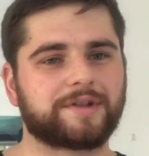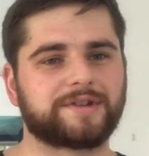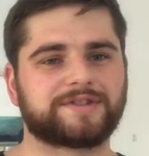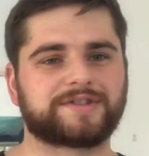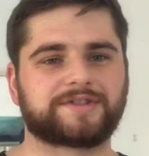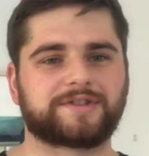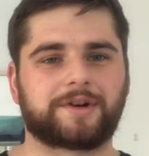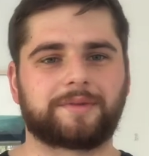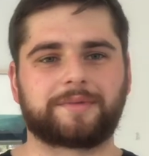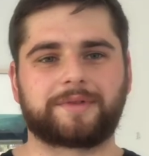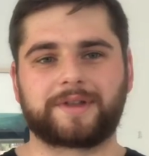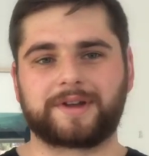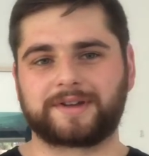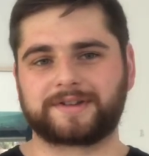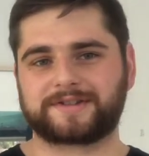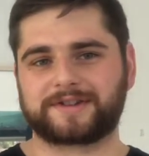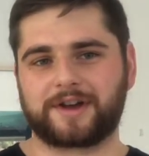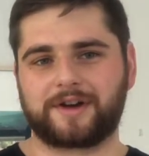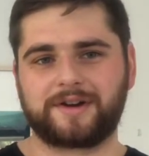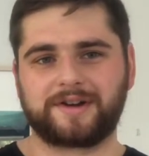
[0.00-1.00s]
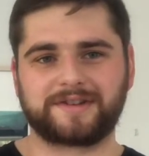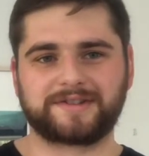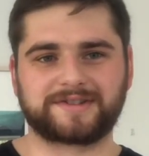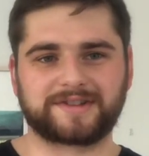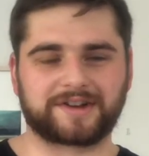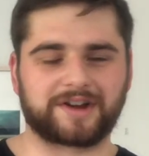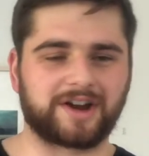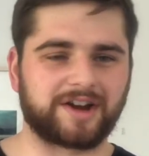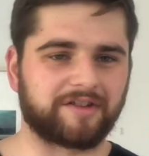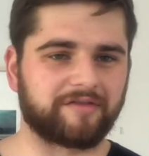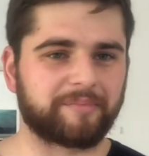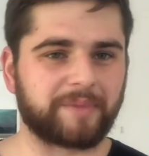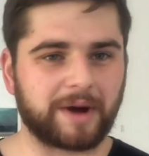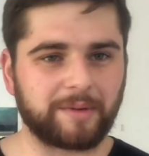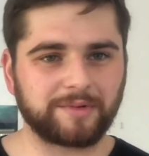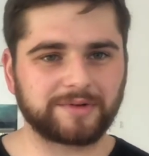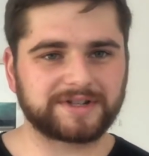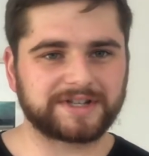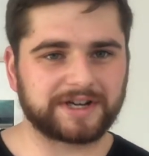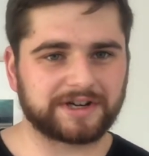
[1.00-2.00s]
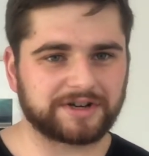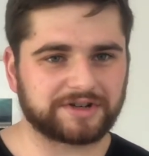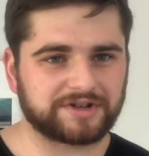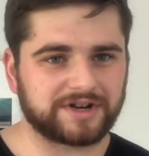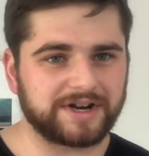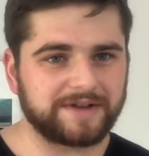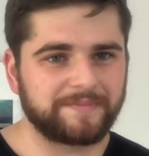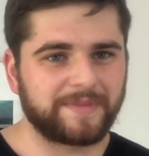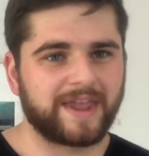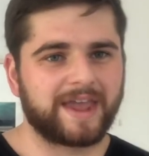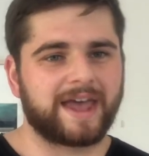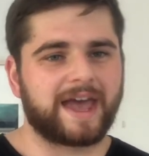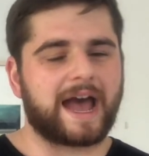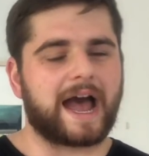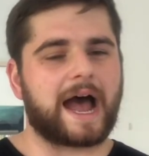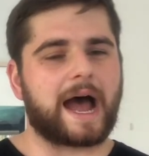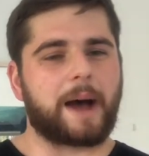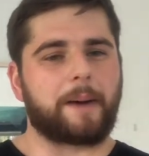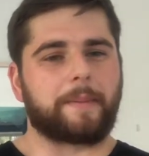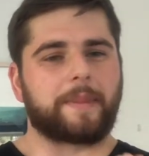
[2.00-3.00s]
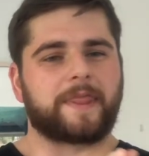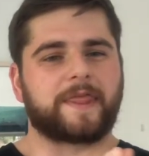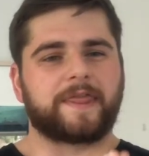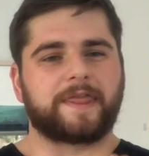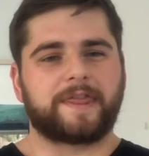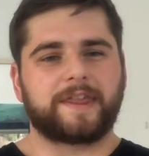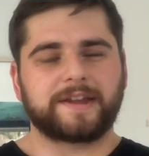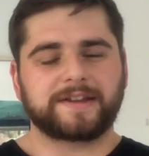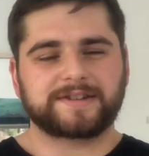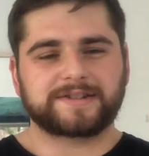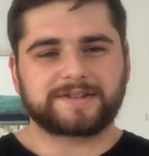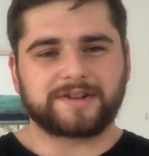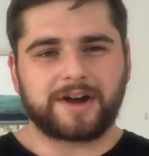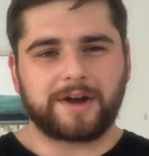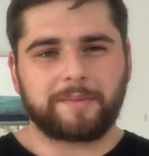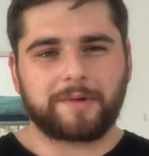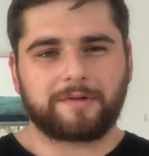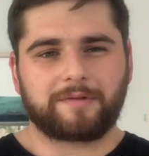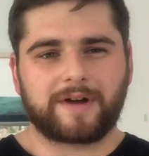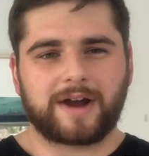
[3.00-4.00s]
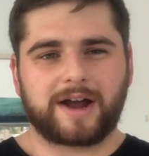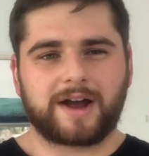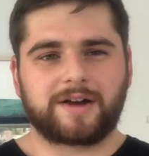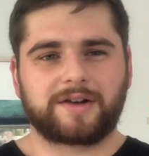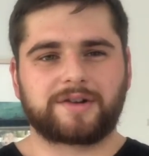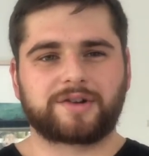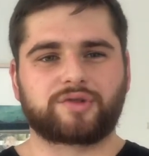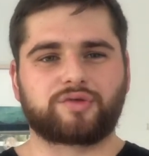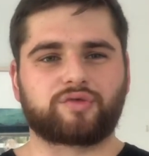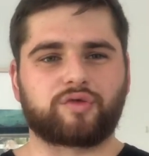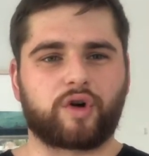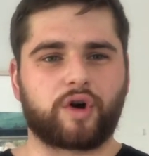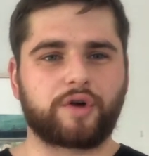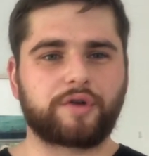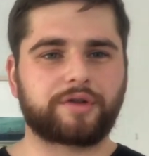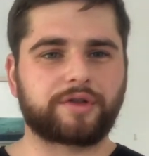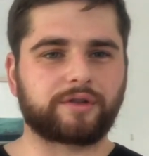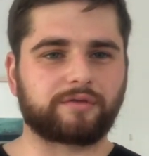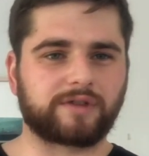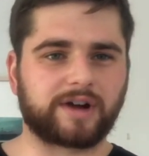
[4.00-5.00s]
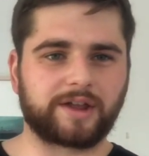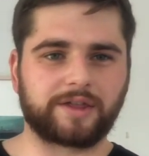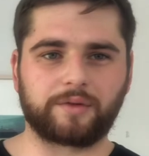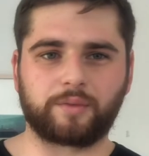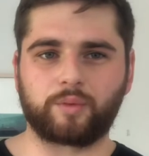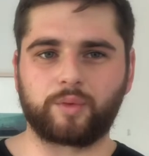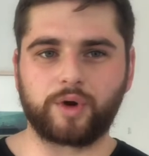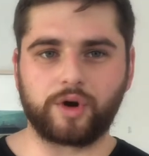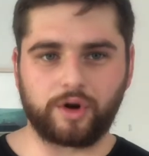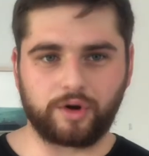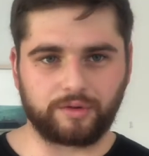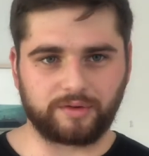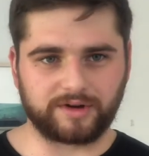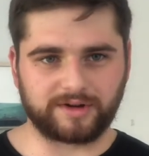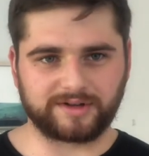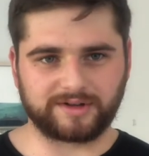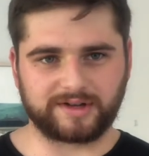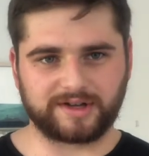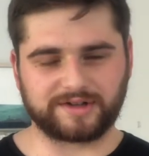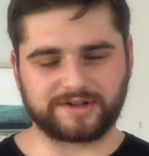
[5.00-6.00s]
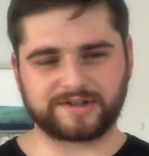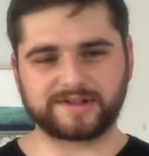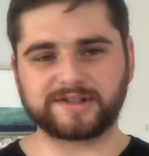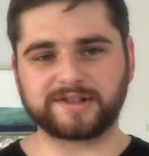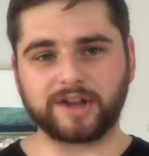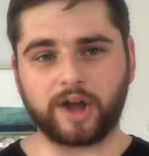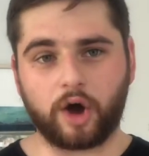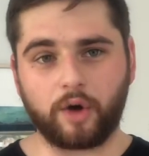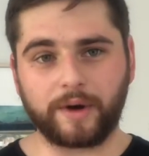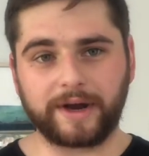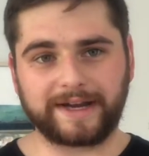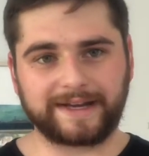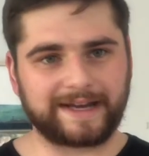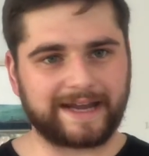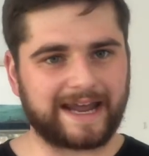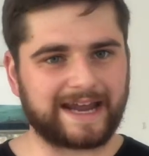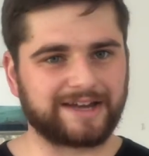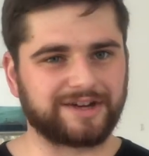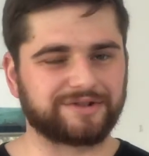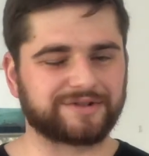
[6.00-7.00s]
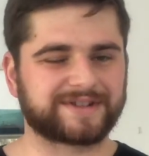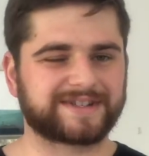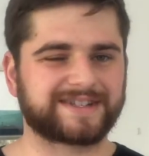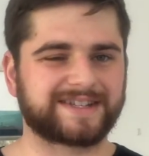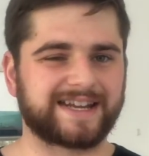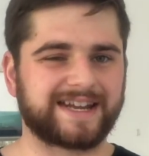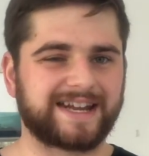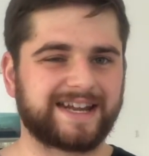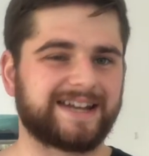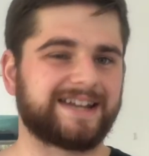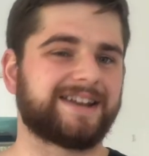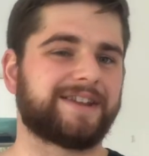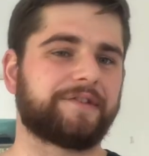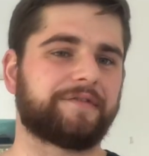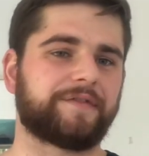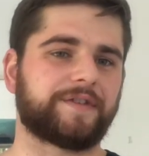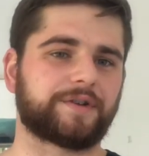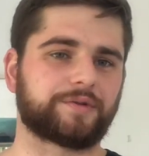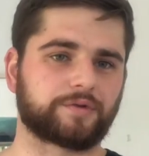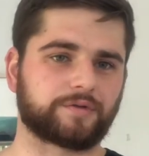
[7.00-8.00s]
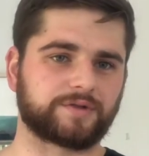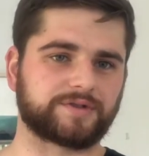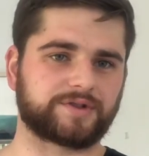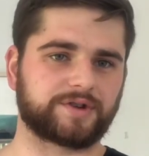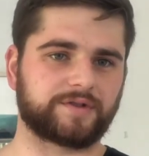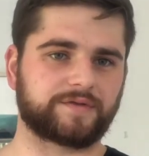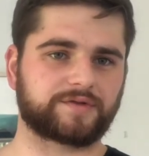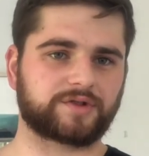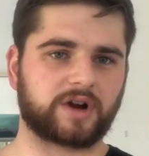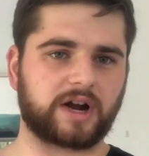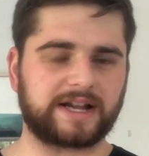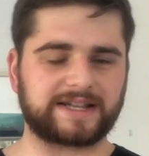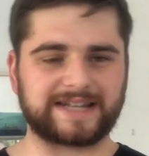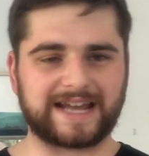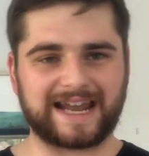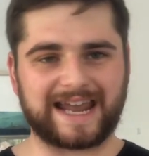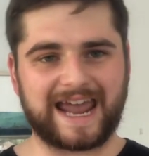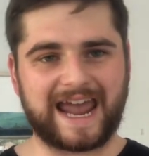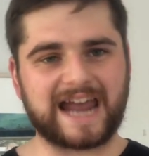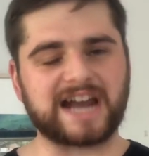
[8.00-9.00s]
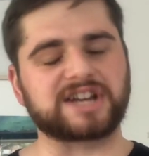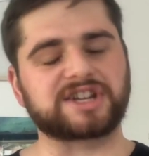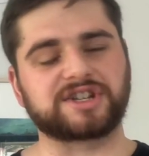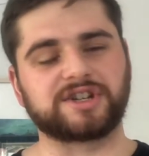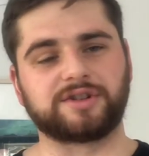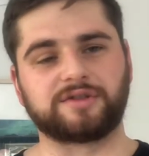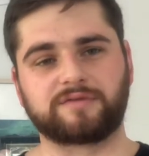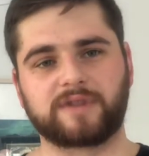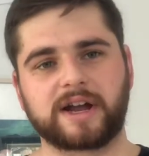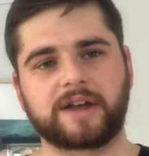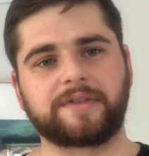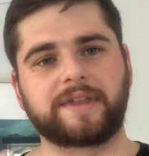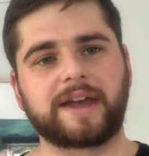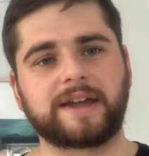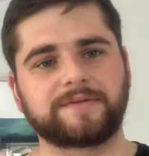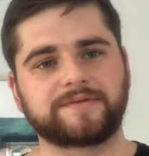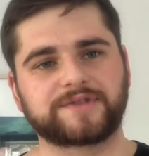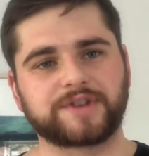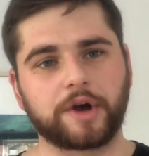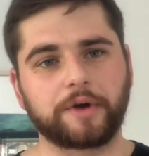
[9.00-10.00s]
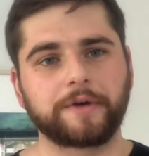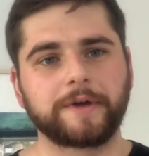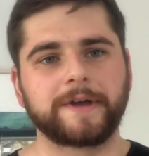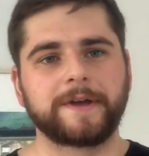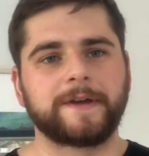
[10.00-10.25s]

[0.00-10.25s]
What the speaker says: and stop things going into kind of bubble territory. This time around, growth around the world is slowing, and you're seeing the Federal Reserve try and take action around that. So